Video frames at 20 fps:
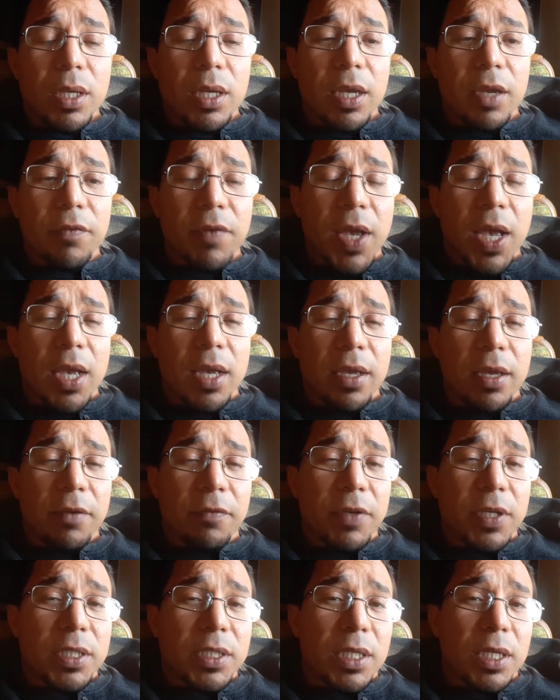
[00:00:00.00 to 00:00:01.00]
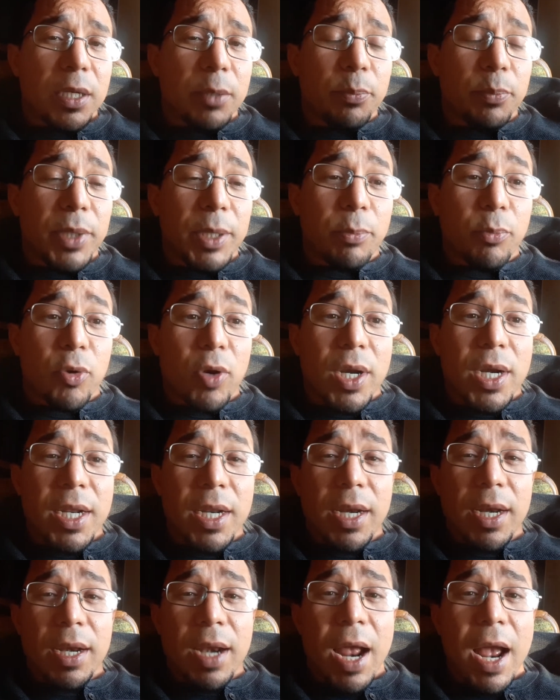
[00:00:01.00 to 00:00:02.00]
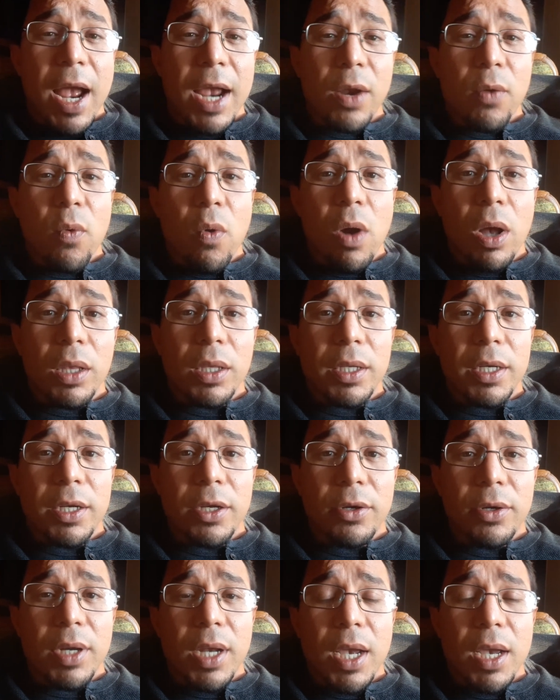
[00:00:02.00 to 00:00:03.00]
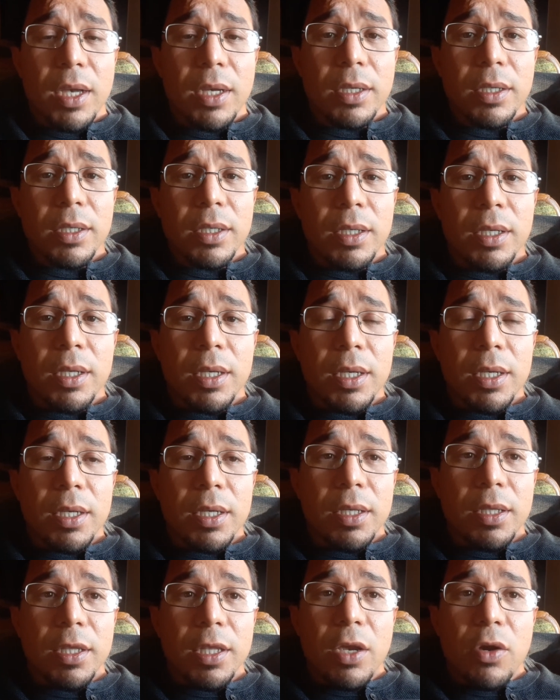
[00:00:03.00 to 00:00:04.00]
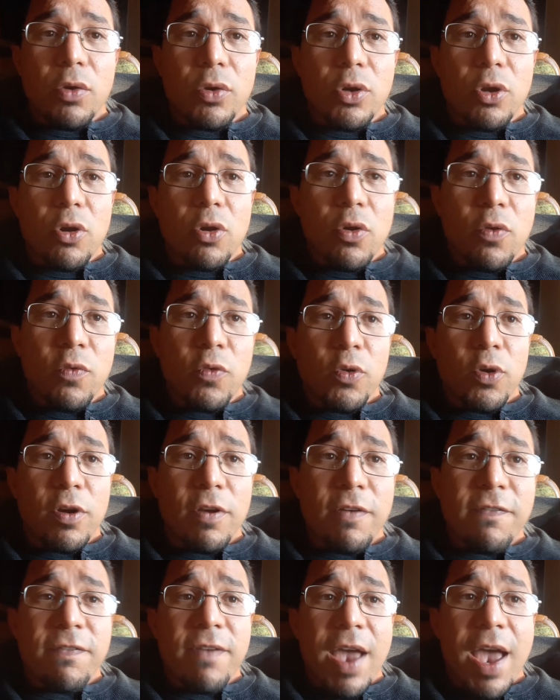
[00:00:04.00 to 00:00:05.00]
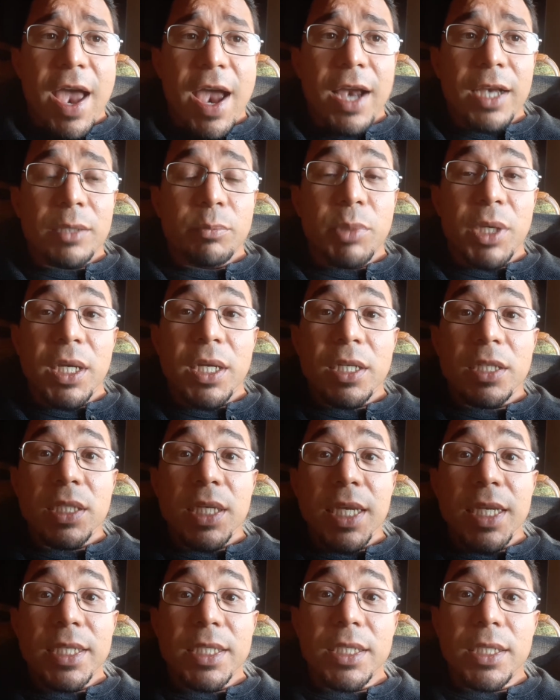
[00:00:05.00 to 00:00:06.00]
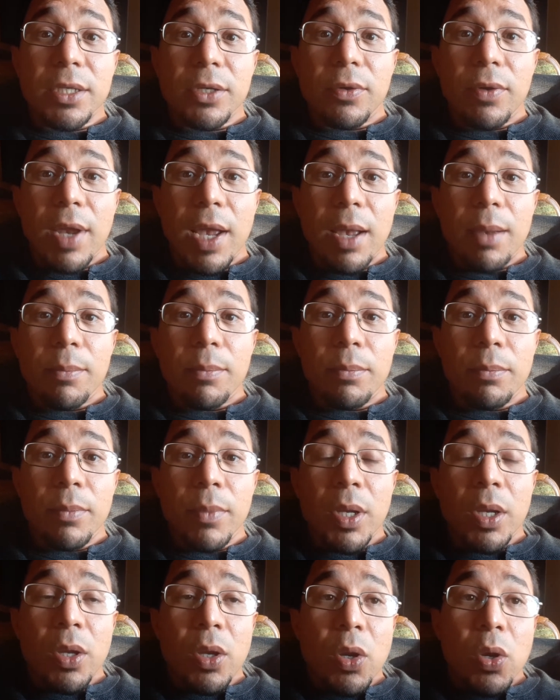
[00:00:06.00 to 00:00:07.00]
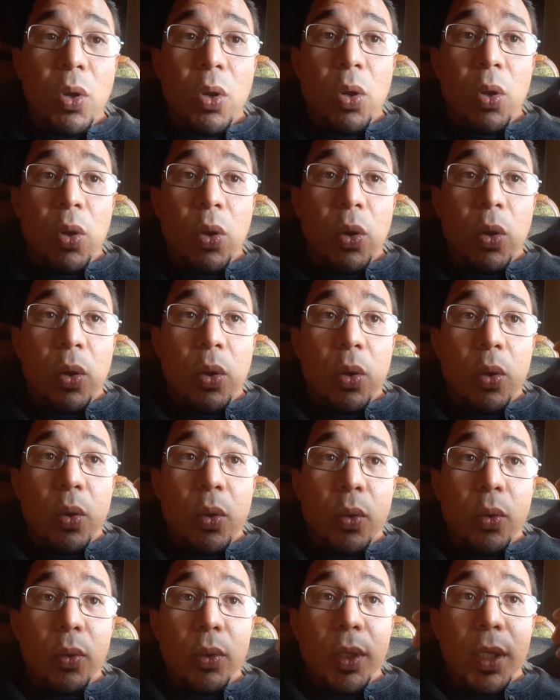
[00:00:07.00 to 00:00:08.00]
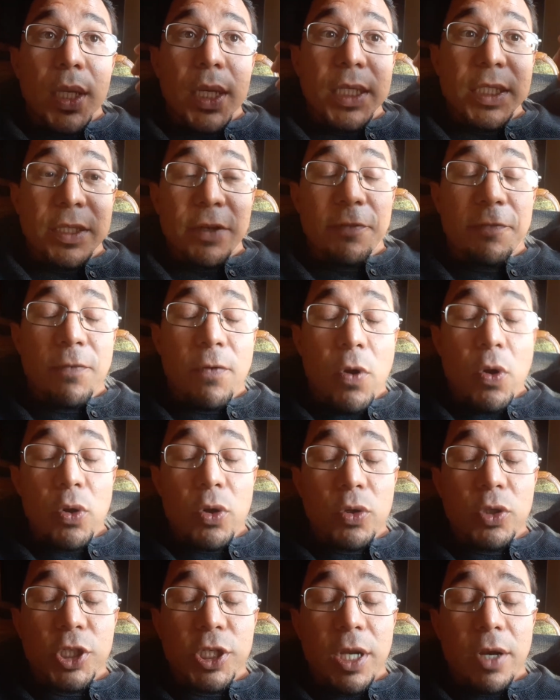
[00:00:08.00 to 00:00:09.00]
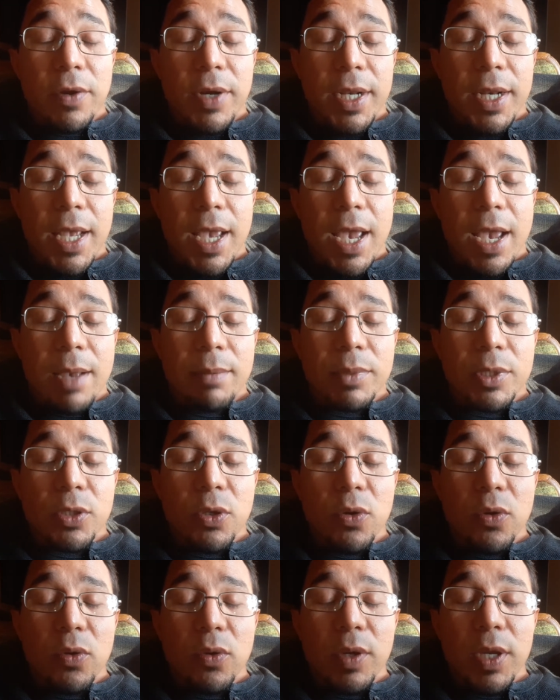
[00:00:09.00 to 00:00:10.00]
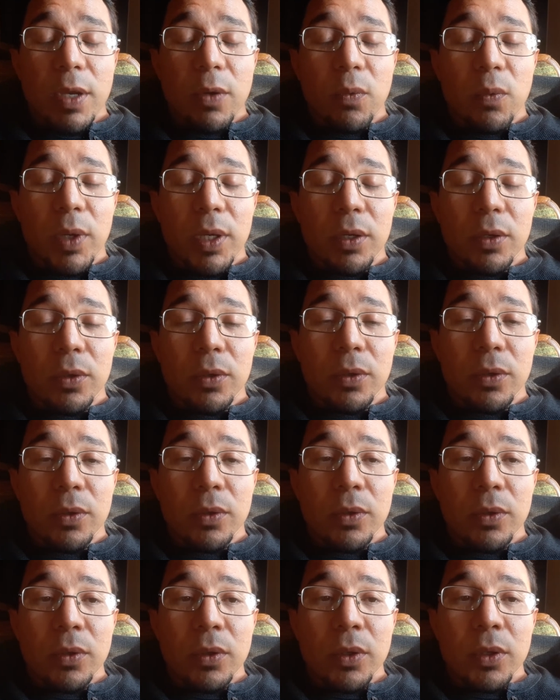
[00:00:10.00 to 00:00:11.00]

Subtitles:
if it's going to be printed in high quality or not. They'll know for a fact, because Instagram is a photo sharing app, so it will